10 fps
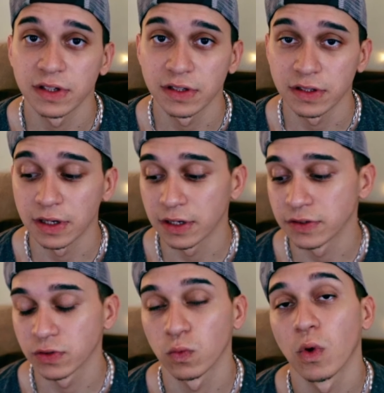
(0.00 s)
is
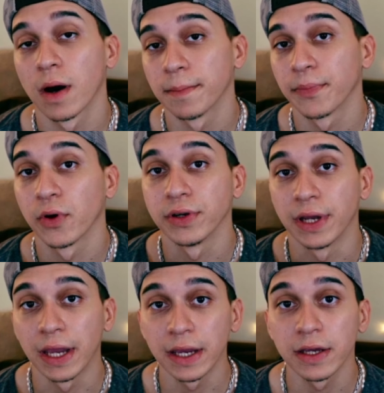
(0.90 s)

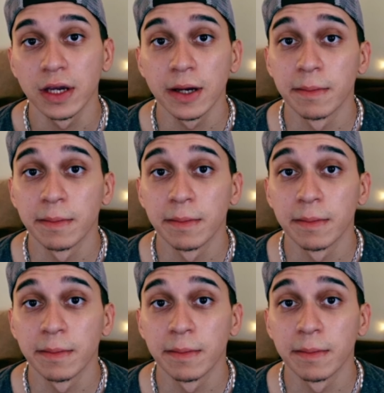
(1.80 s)
1.8,